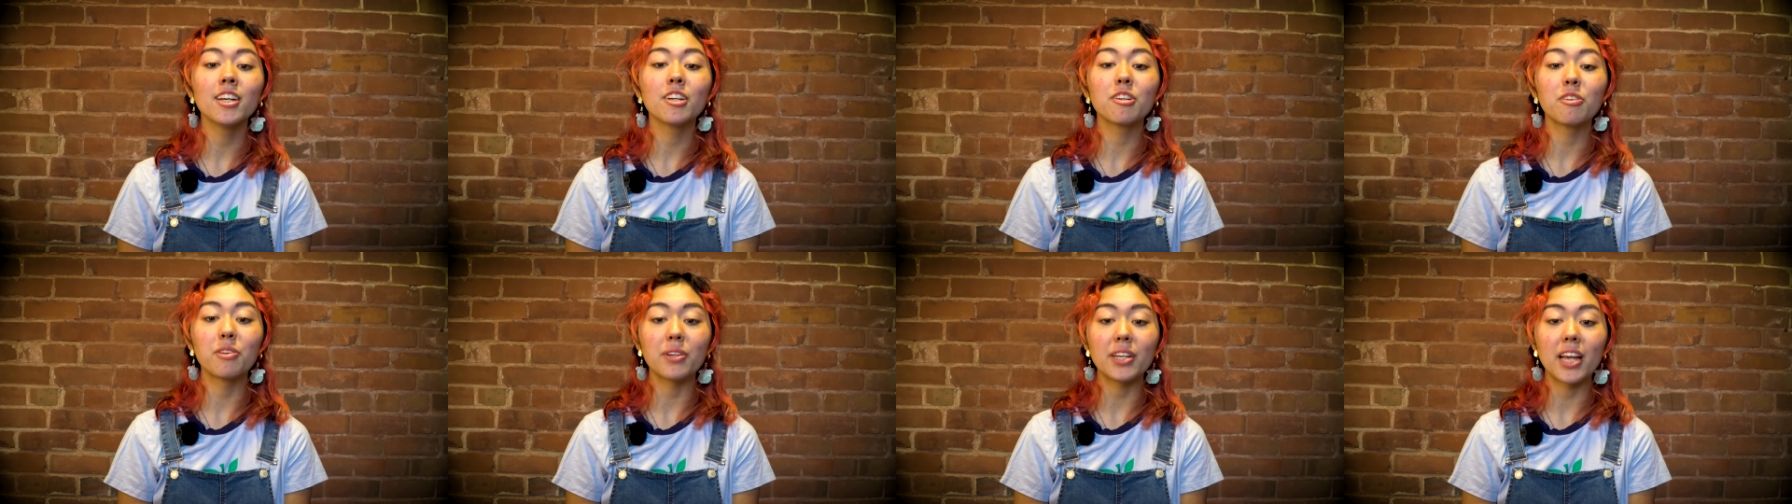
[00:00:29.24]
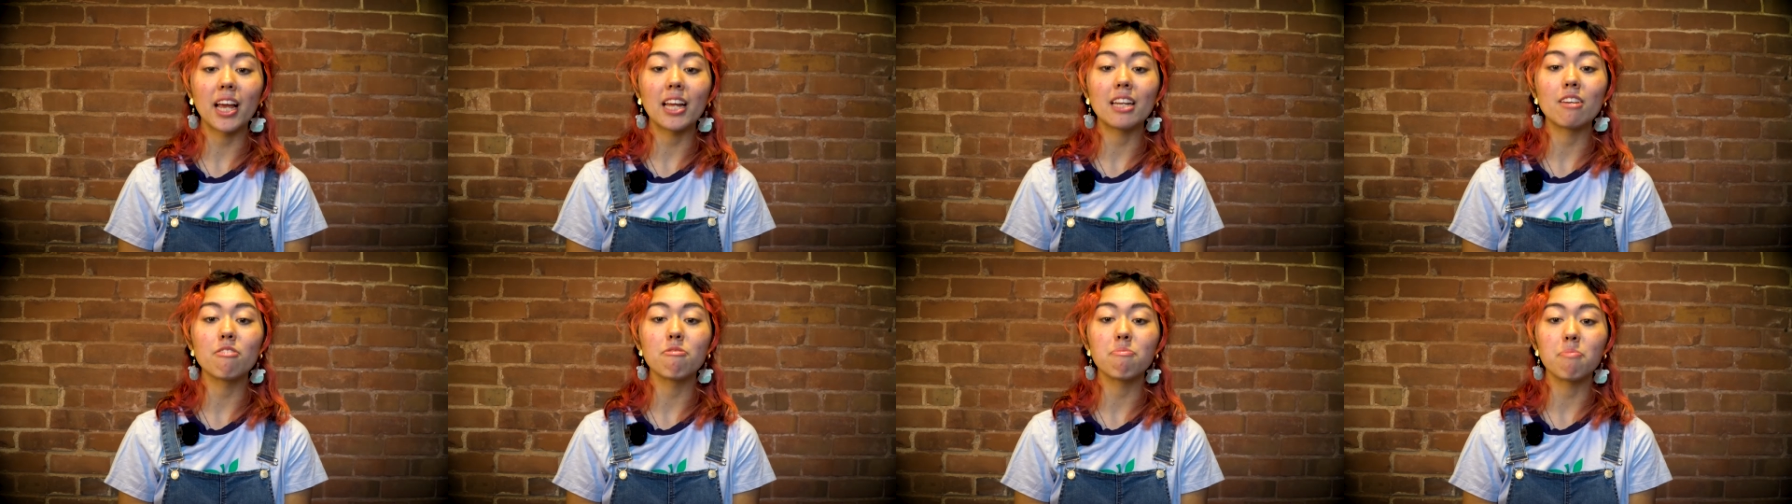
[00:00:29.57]

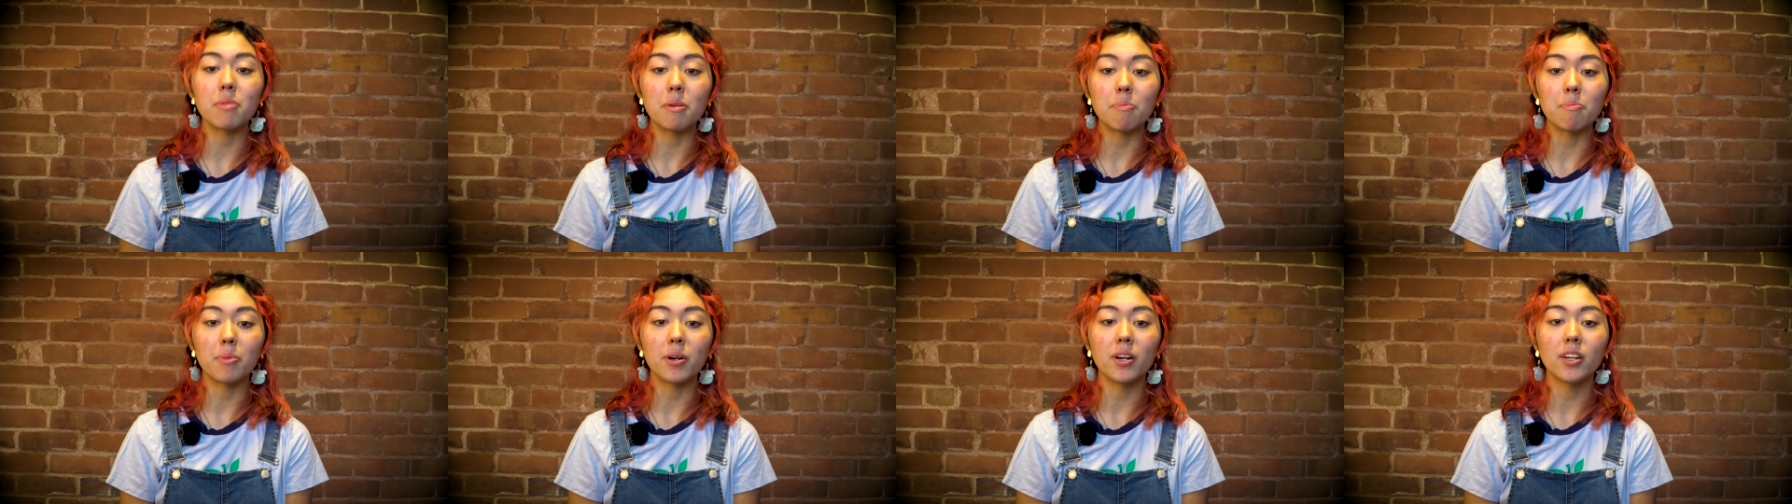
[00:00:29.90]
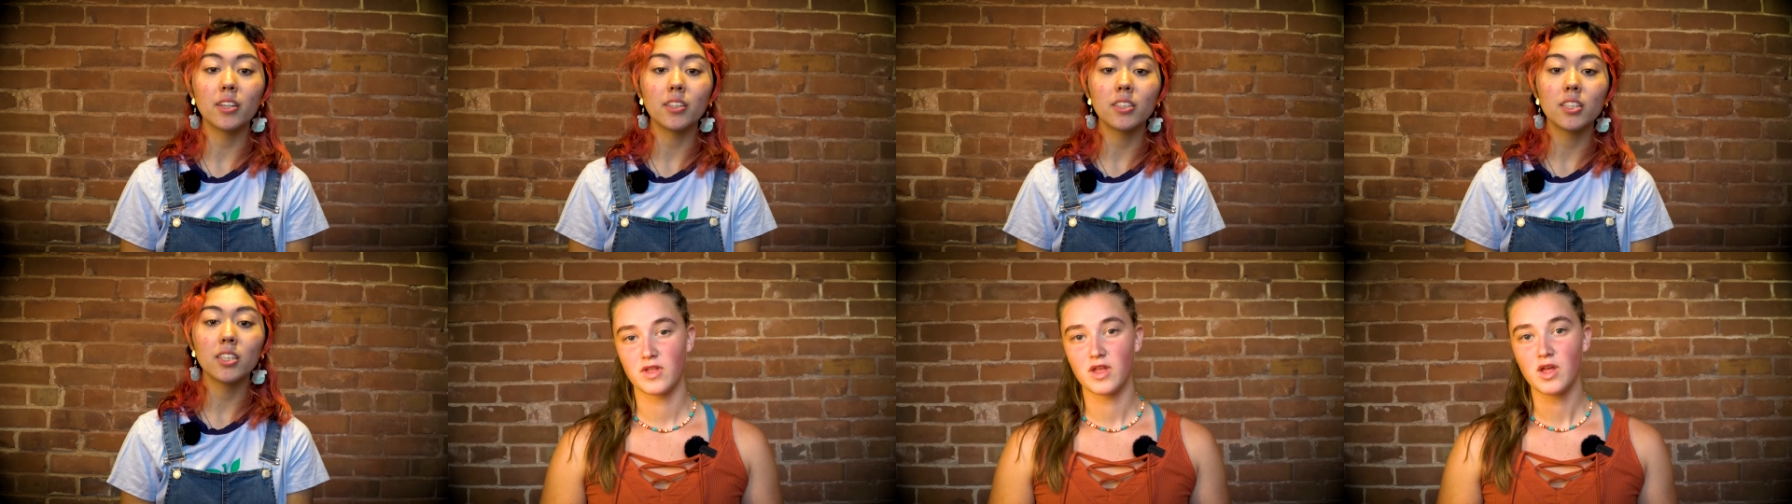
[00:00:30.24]
creative
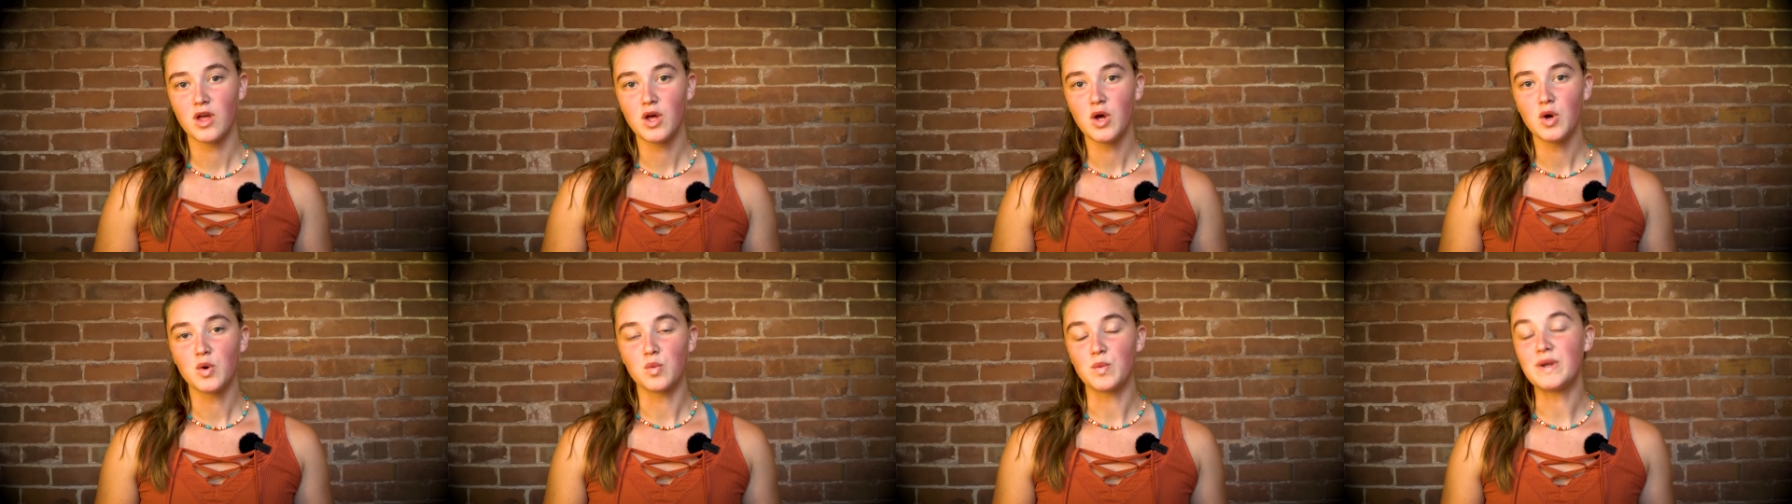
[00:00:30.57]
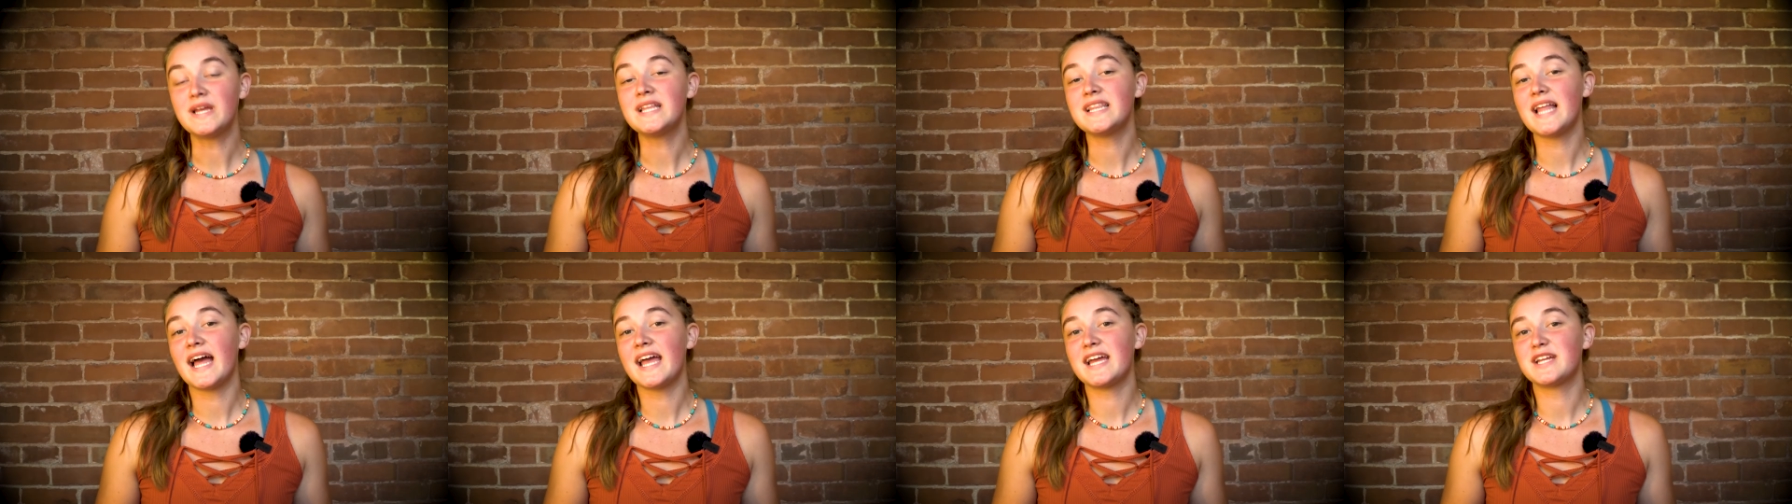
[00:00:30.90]
people
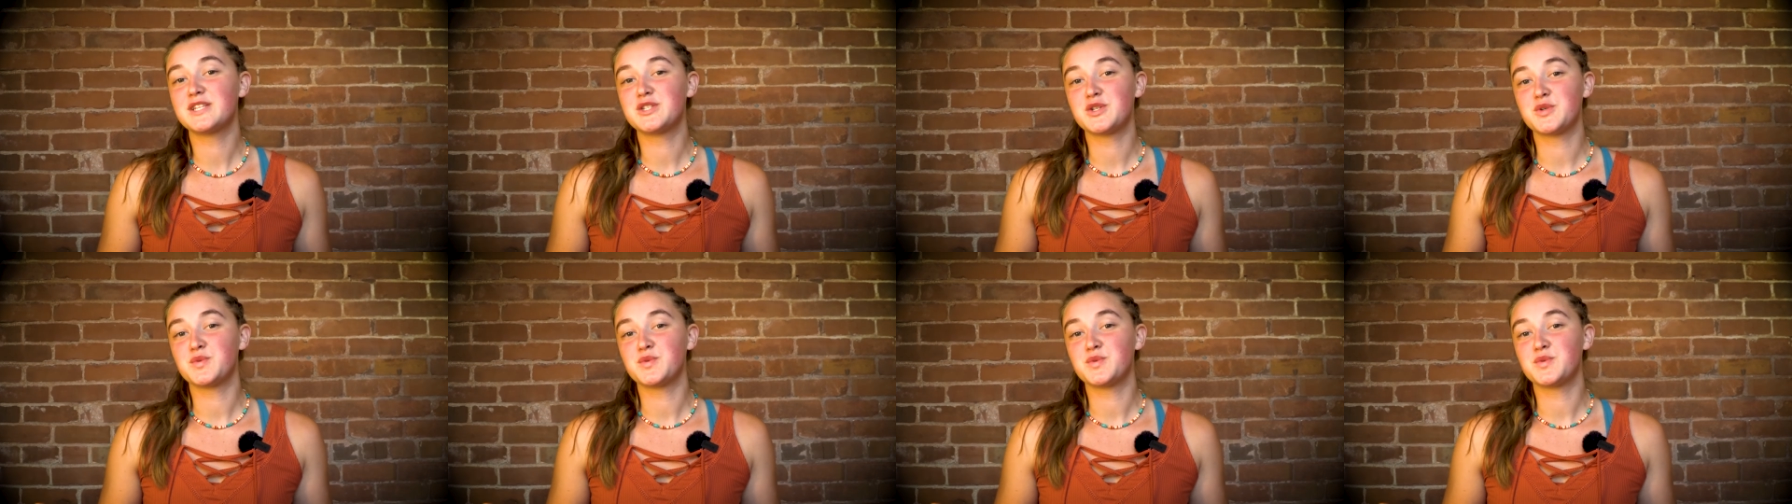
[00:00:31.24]
we like